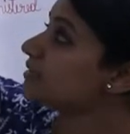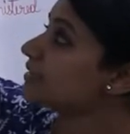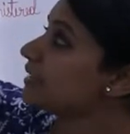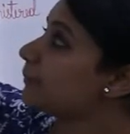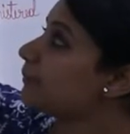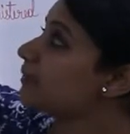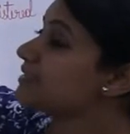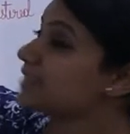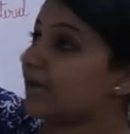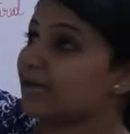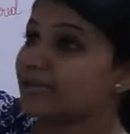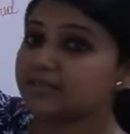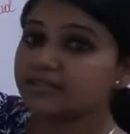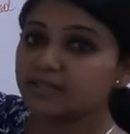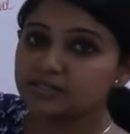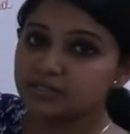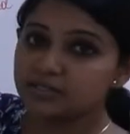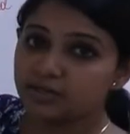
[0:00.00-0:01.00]
step is
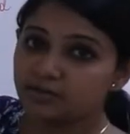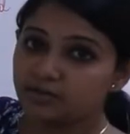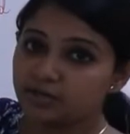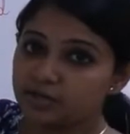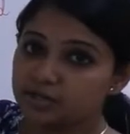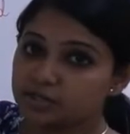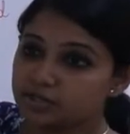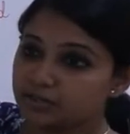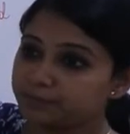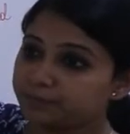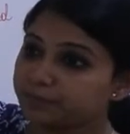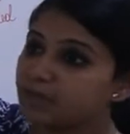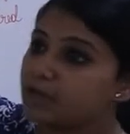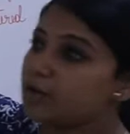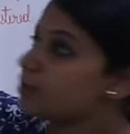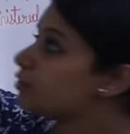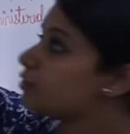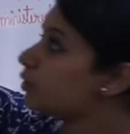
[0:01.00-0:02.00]
idea generation.
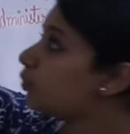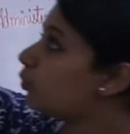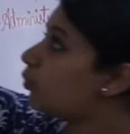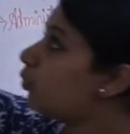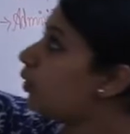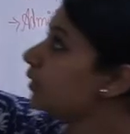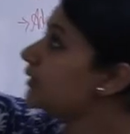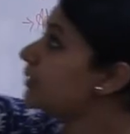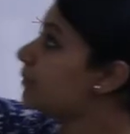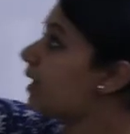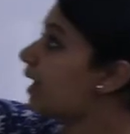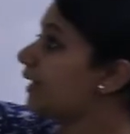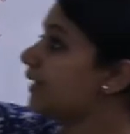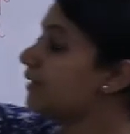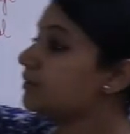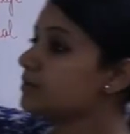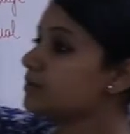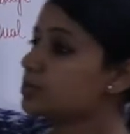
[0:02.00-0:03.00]
So what the
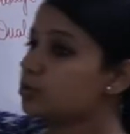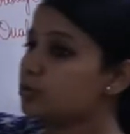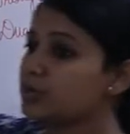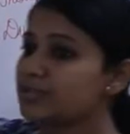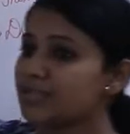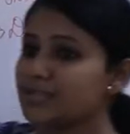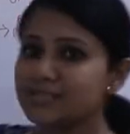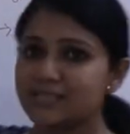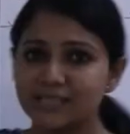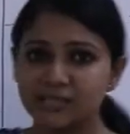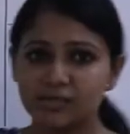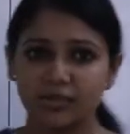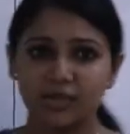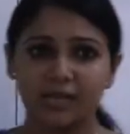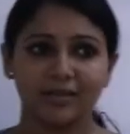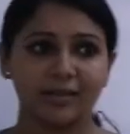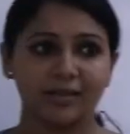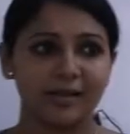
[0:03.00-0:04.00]
marketers do is they sit
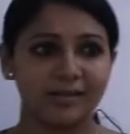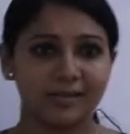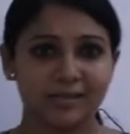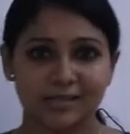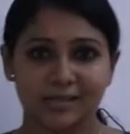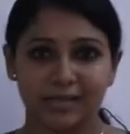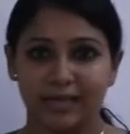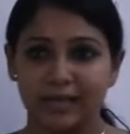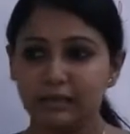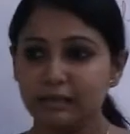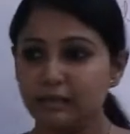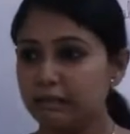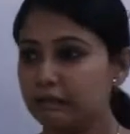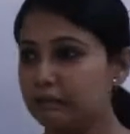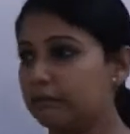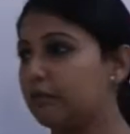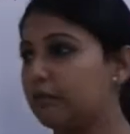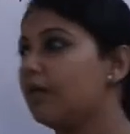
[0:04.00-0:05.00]
together and decide
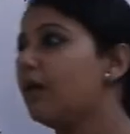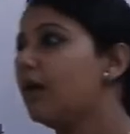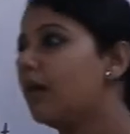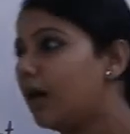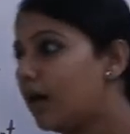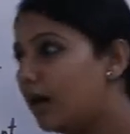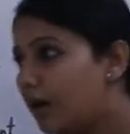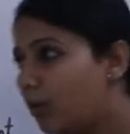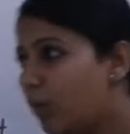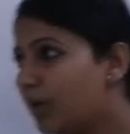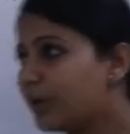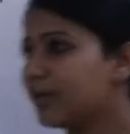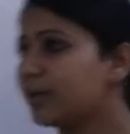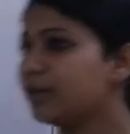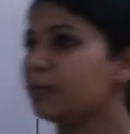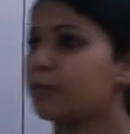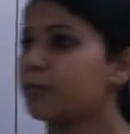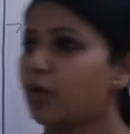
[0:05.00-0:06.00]
like what
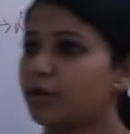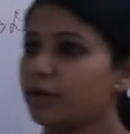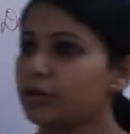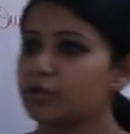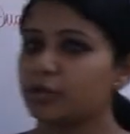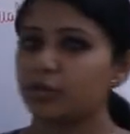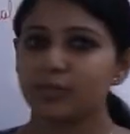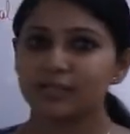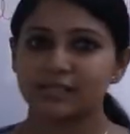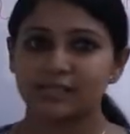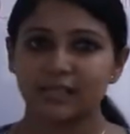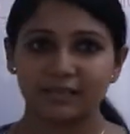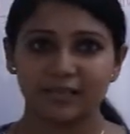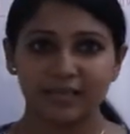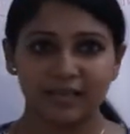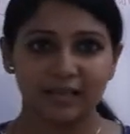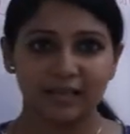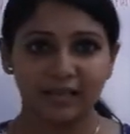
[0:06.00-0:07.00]
kind of product should we sell.
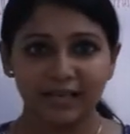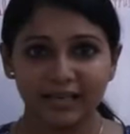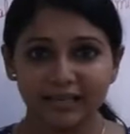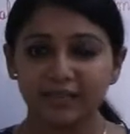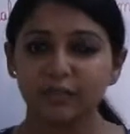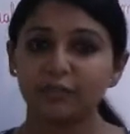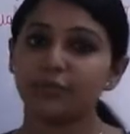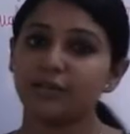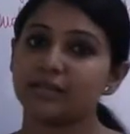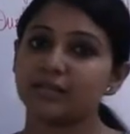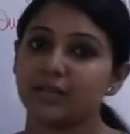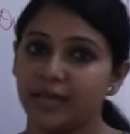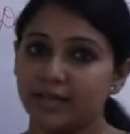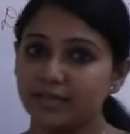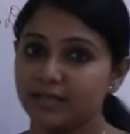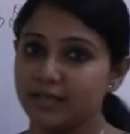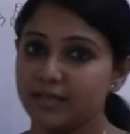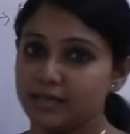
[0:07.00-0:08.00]
They collect different
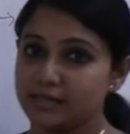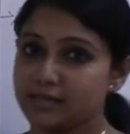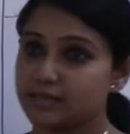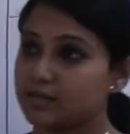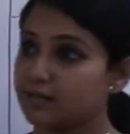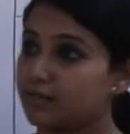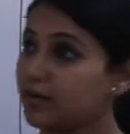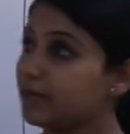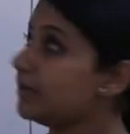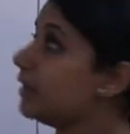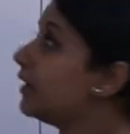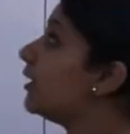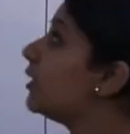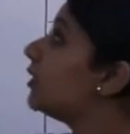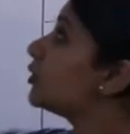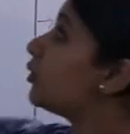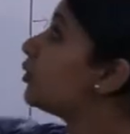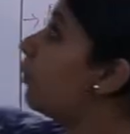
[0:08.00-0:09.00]
ideas, right?
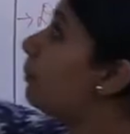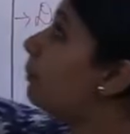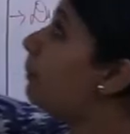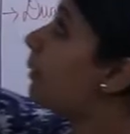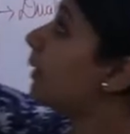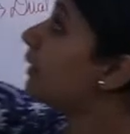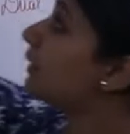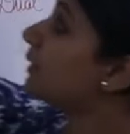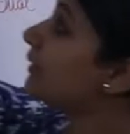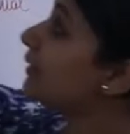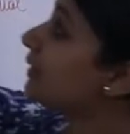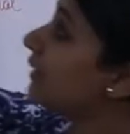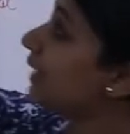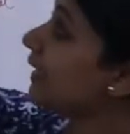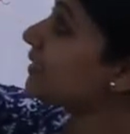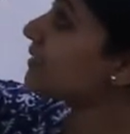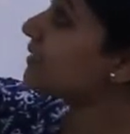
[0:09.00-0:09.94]
So, but in the next